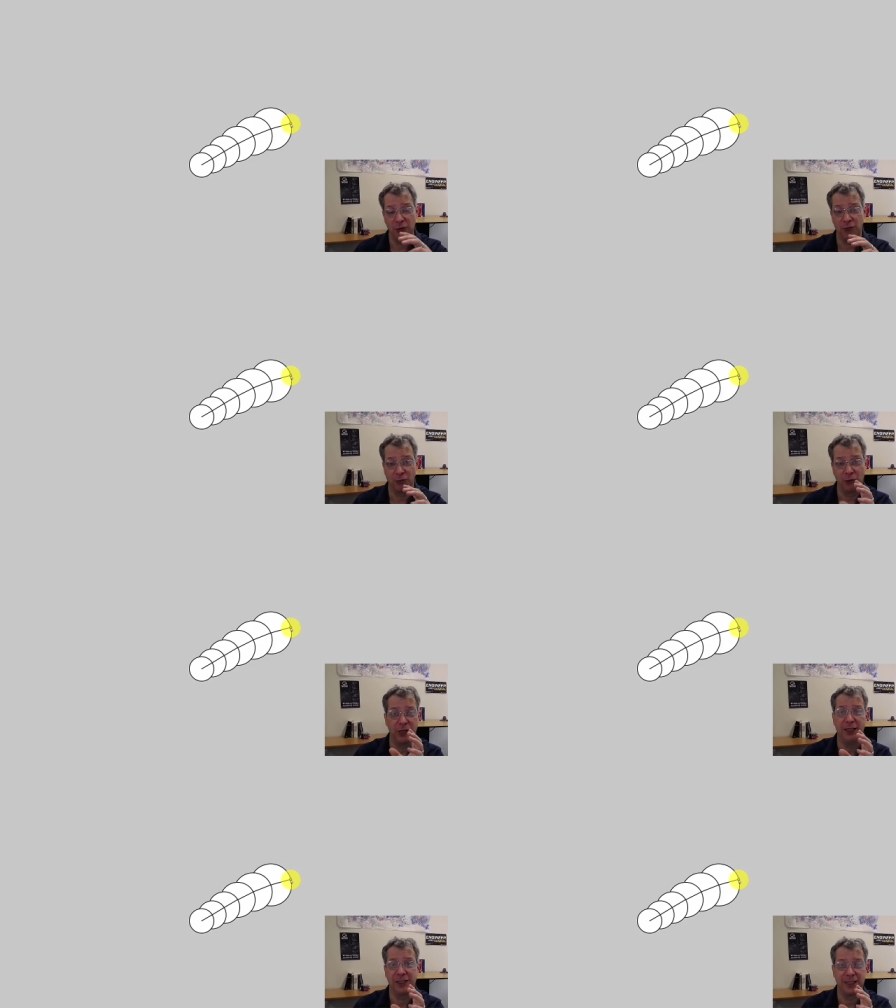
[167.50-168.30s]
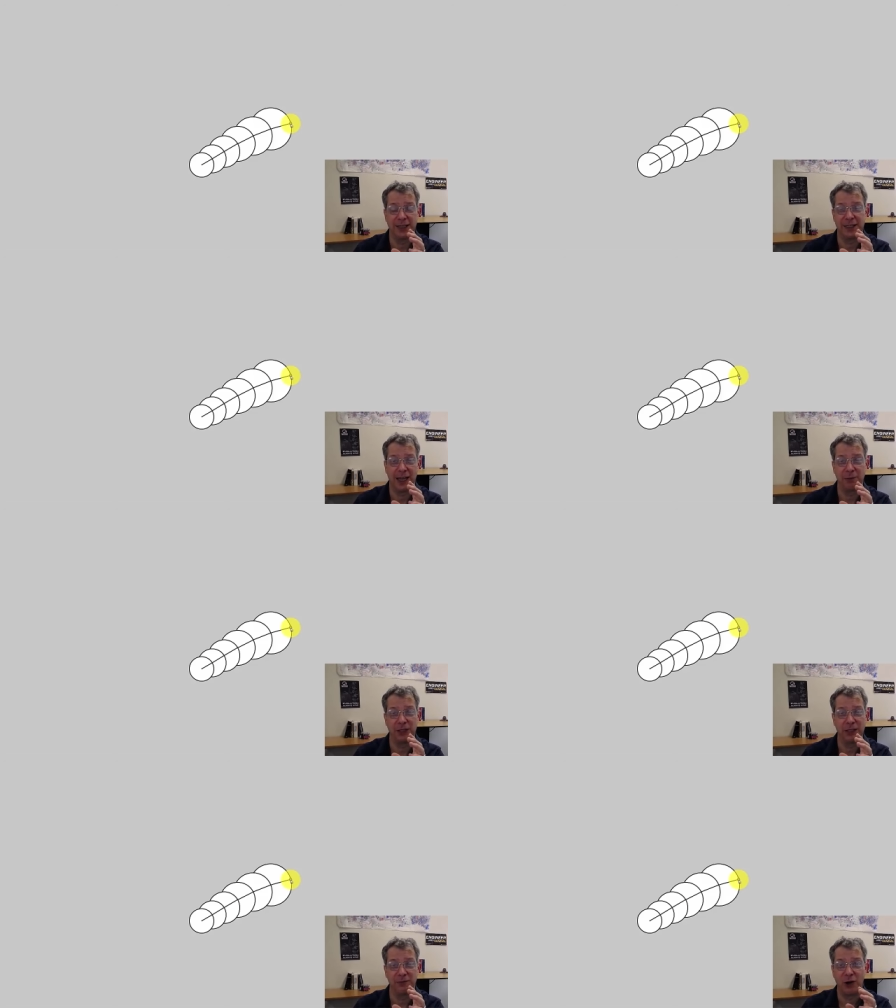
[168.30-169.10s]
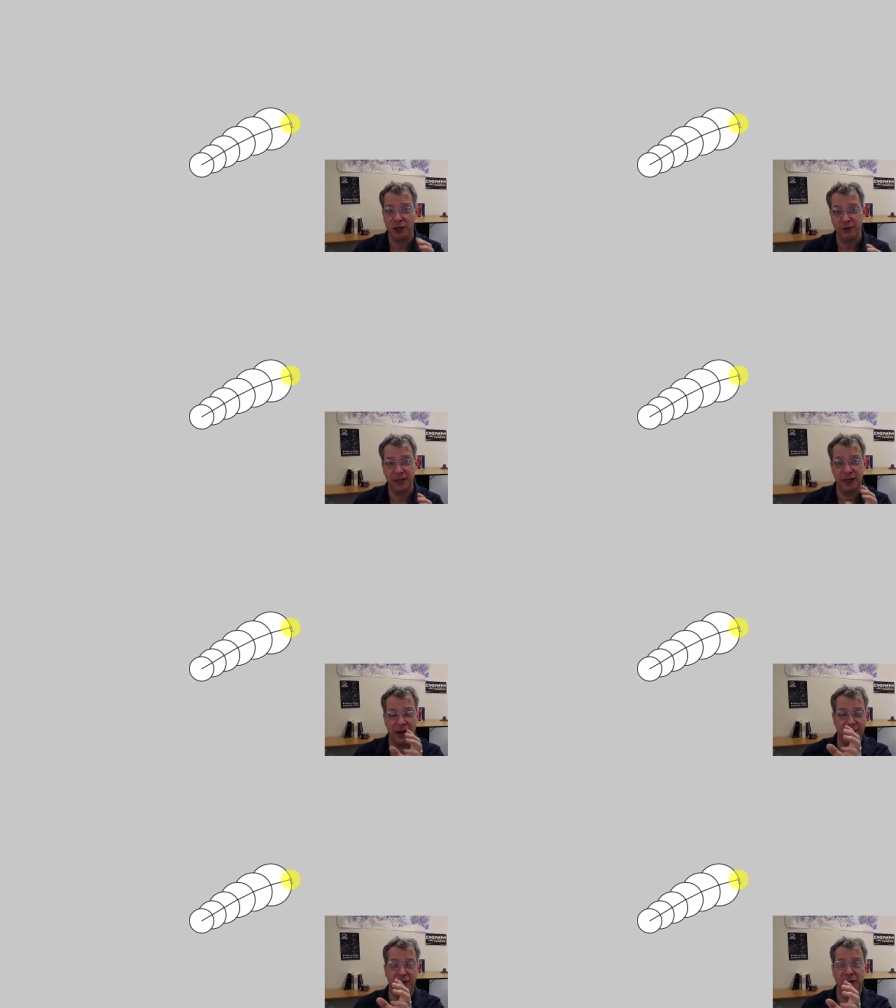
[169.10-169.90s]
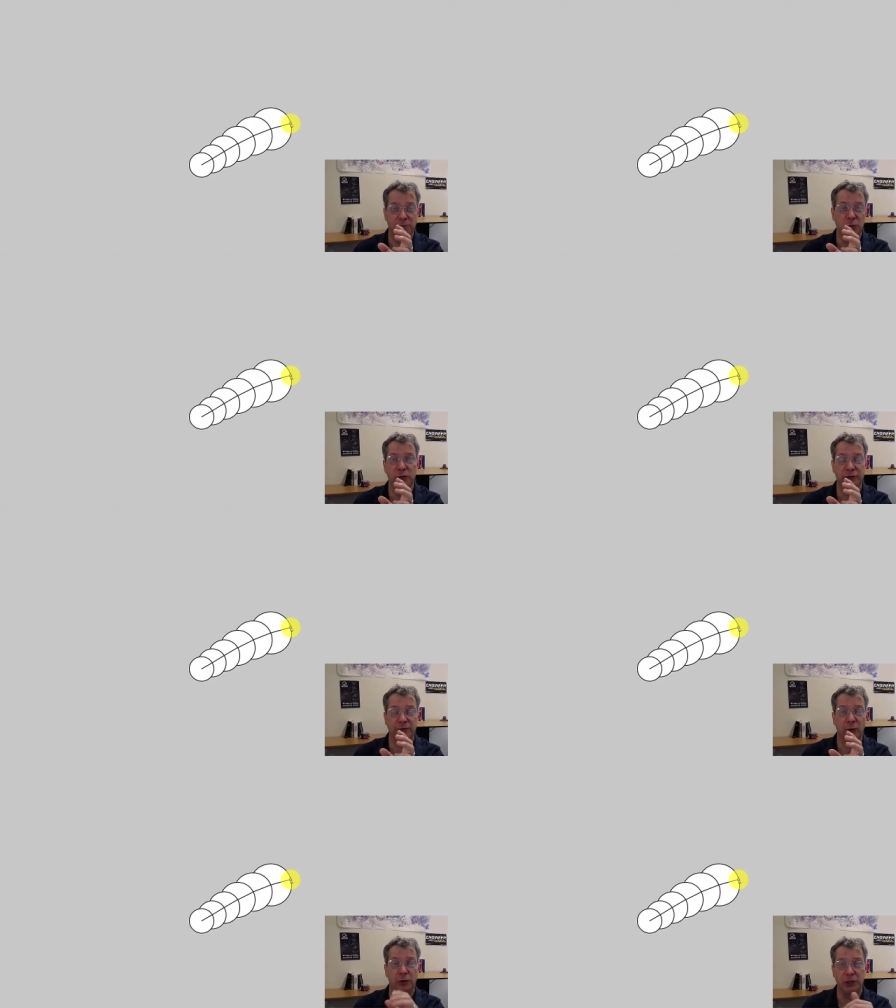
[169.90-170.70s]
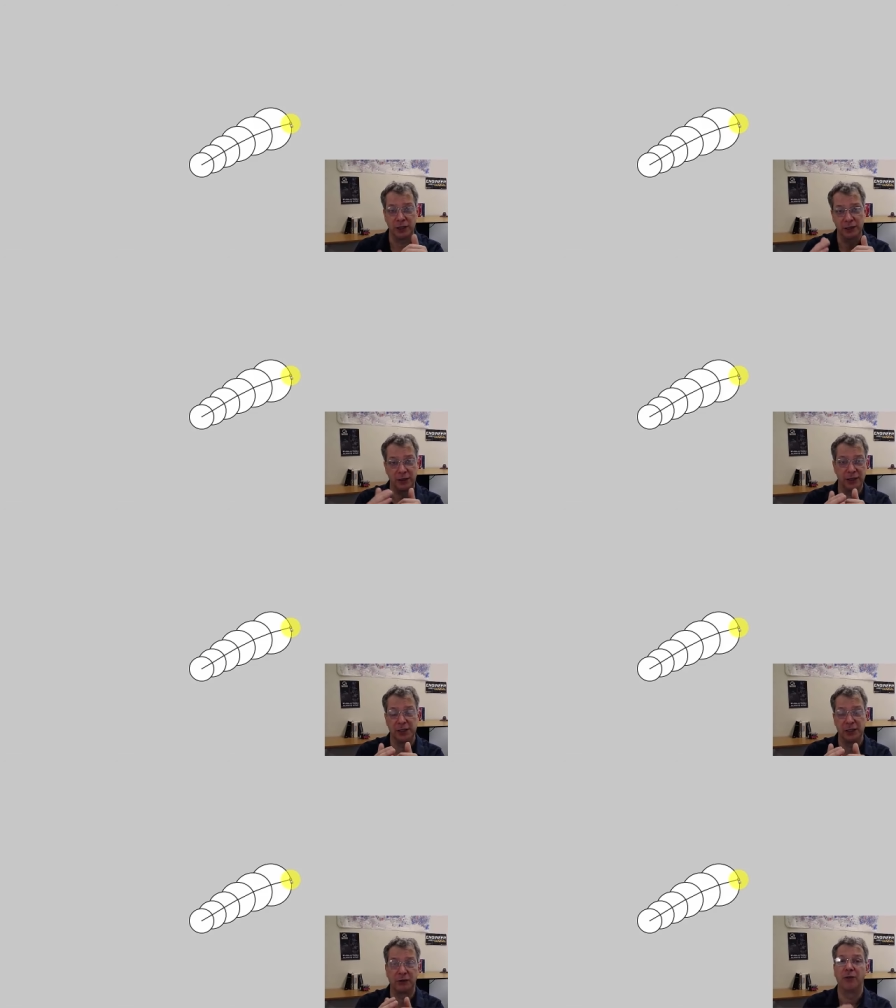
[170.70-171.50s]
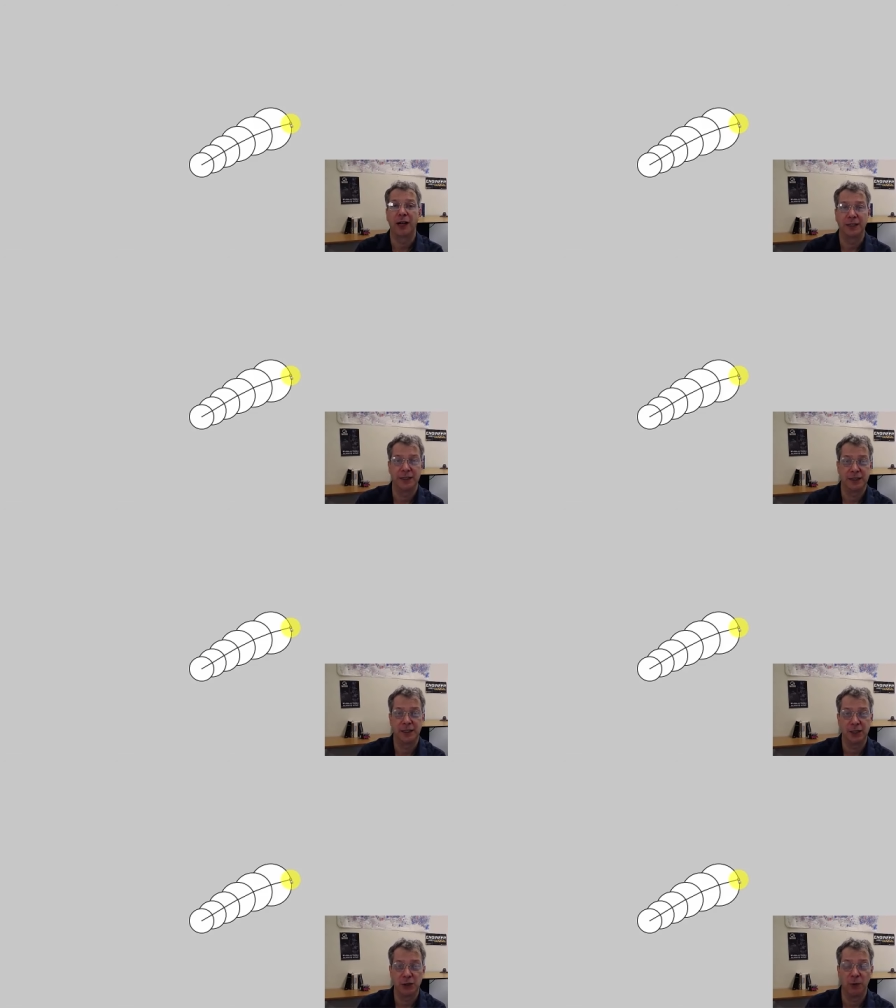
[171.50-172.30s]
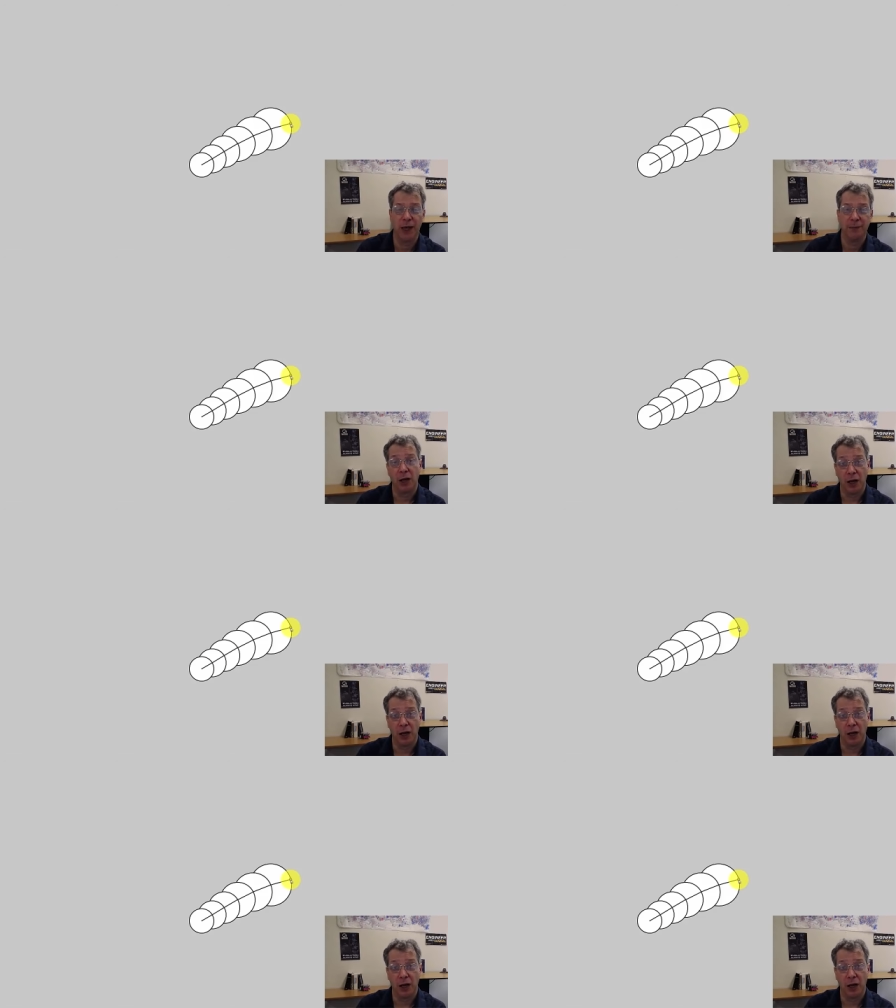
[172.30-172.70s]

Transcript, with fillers: rotates to the segment in front of it and then moves forward until it's the correct distance away.